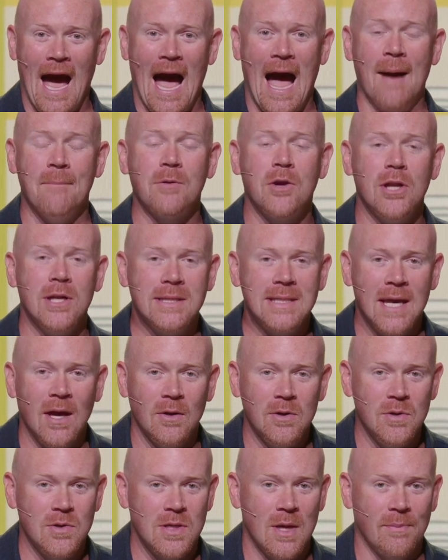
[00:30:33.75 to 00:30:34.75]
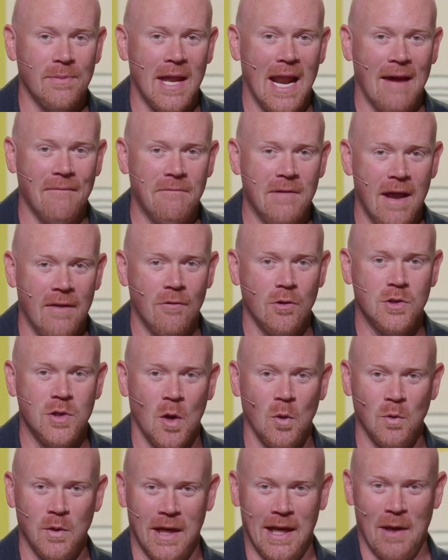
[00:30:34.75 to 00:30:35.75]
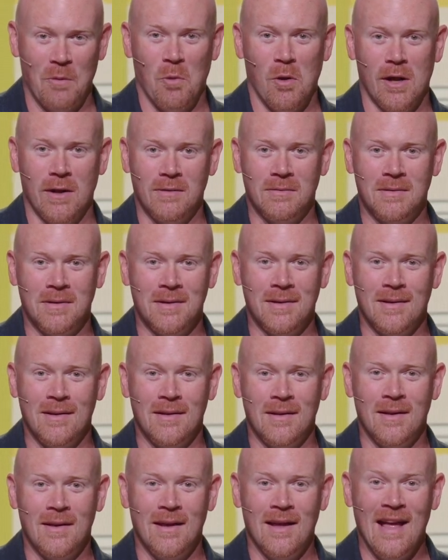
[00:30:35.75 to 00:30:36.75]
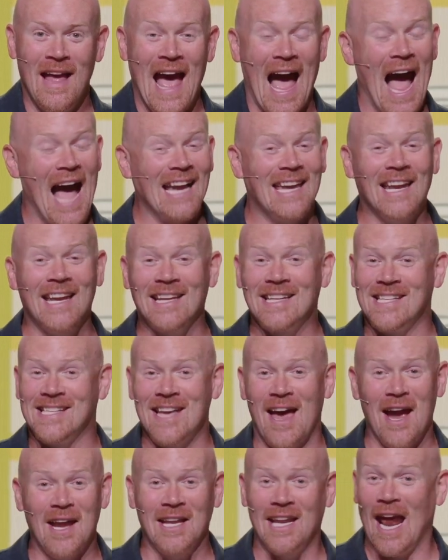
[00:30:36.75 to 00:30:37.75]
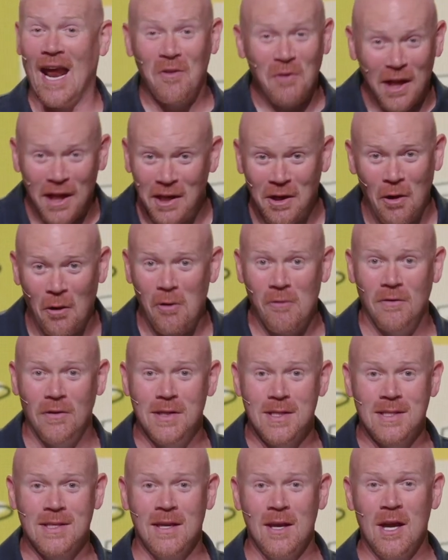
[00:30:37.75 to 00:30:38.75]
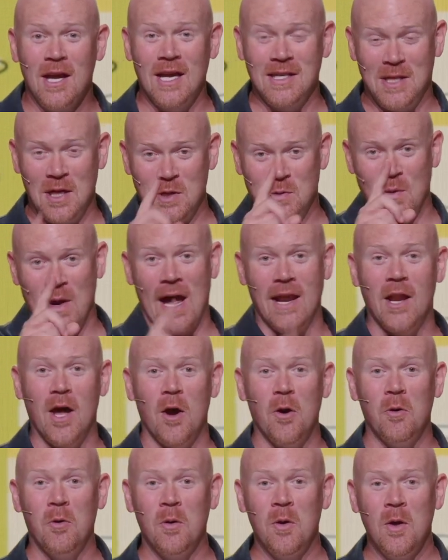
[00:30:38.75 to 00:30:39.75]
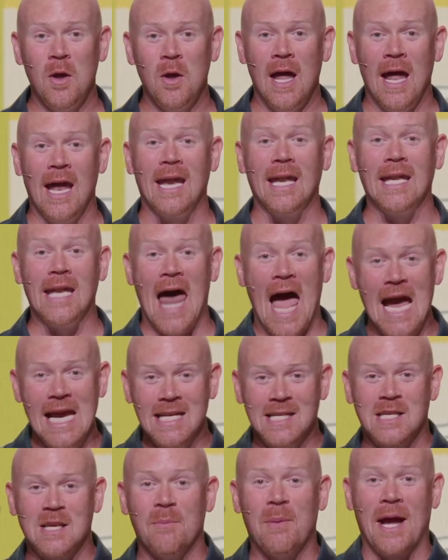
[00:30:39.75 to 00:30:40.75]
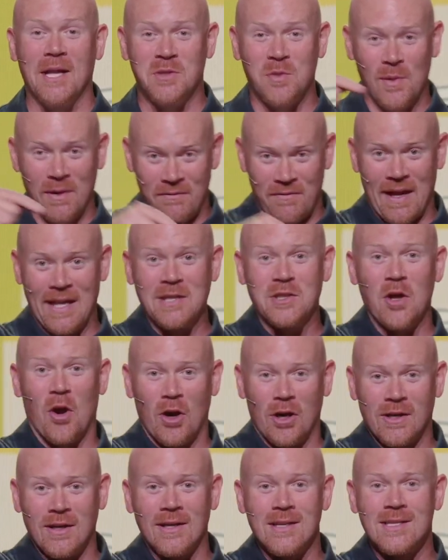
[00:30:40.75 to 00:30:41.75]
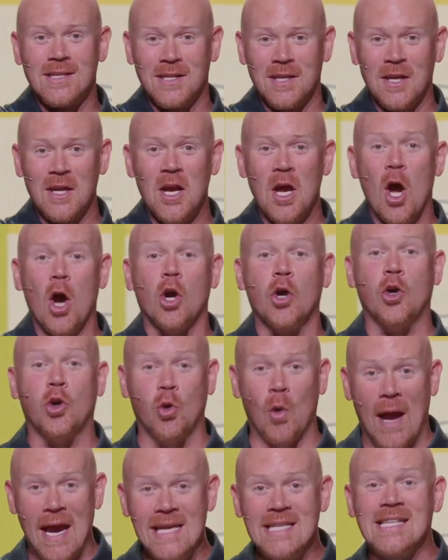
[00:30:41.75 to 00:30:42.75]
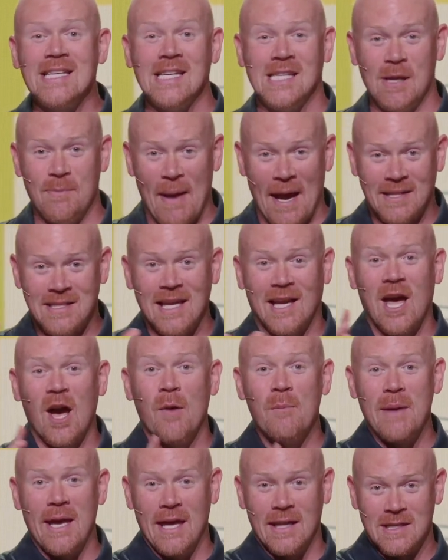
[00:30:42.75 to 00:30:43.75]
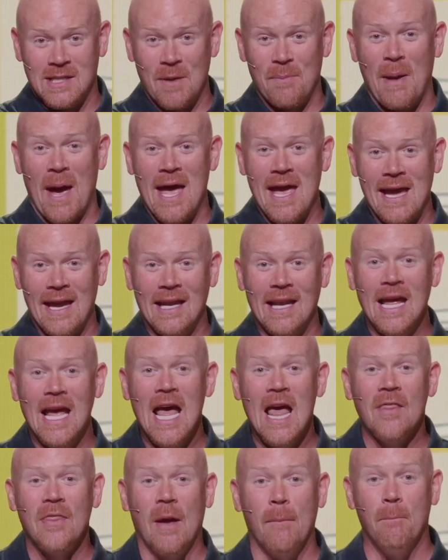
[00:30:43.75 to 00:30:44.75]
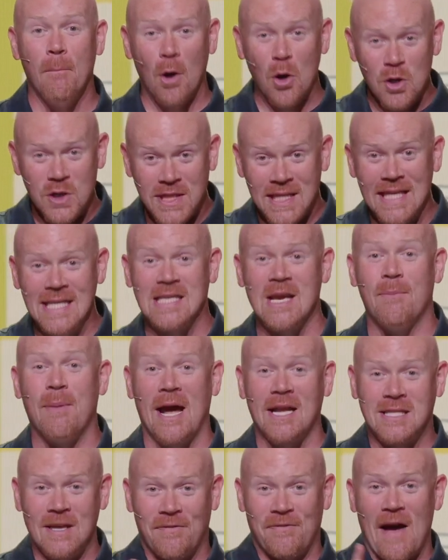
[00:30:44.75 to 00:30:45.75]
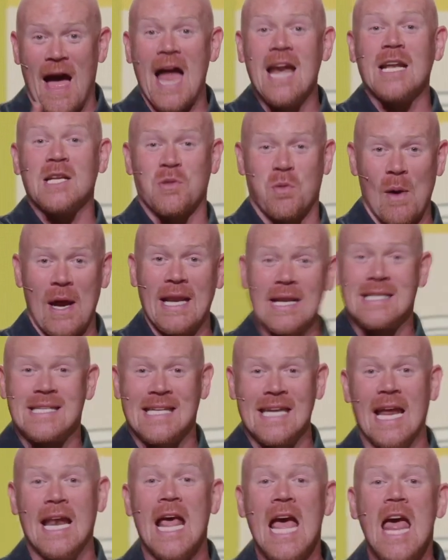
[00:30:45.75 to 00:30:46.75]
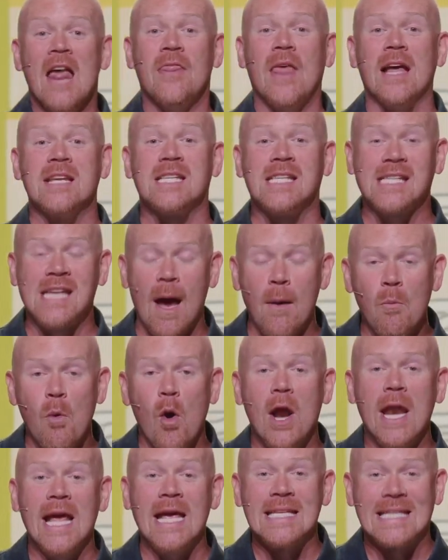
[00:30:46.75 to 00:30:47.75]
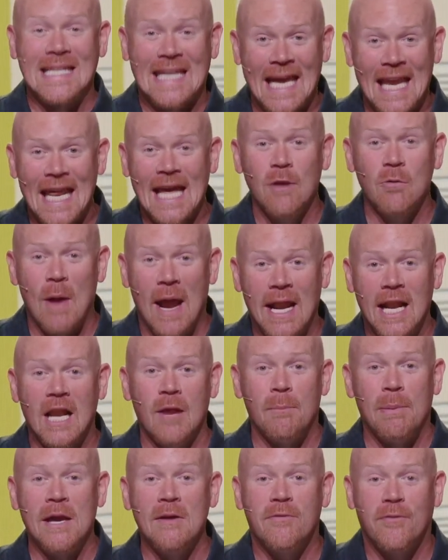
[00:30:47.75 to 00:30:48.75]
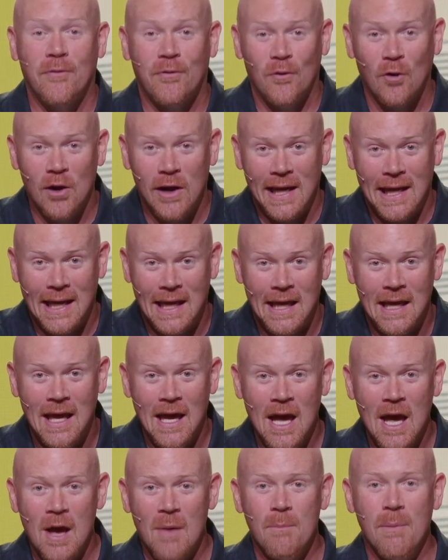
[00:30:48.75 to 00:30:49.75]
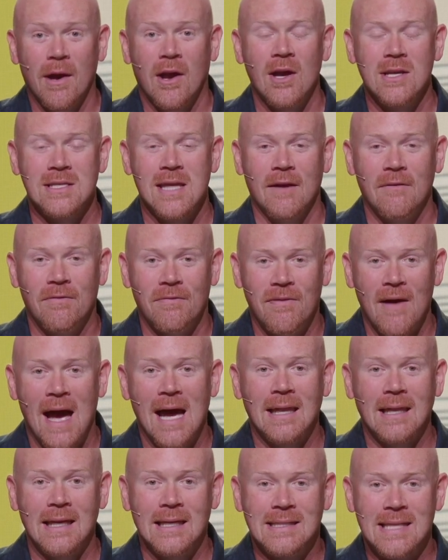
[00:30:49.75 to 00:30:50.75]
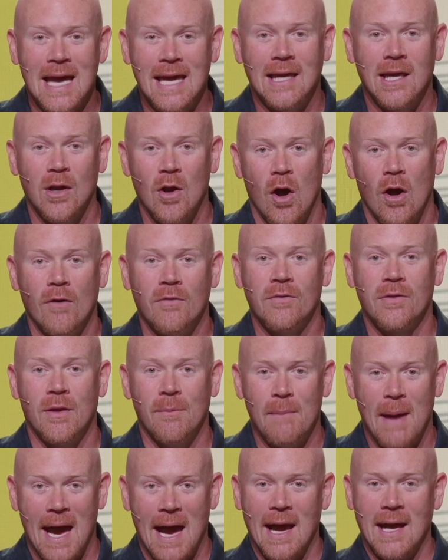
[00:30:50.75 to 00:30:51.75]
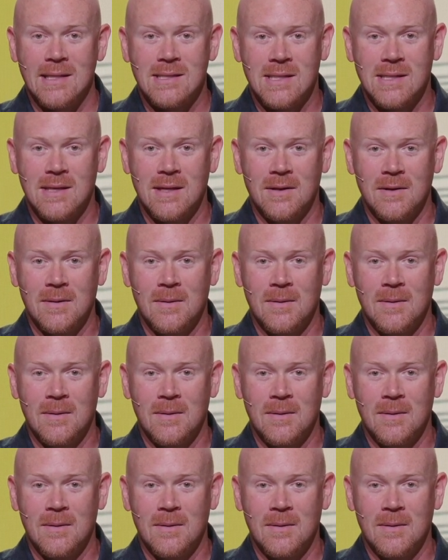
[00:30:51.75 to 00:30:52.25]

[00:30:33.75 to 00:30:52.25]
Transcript: I'm going to tell you something I've never told anyone. I get excited. I don't get nervous because here's what I know light's about to invade darkness grace is about to come in to pain, that mercy is about to find its way to sin, that someone is getting ready to be free because they've finally taken off the mask.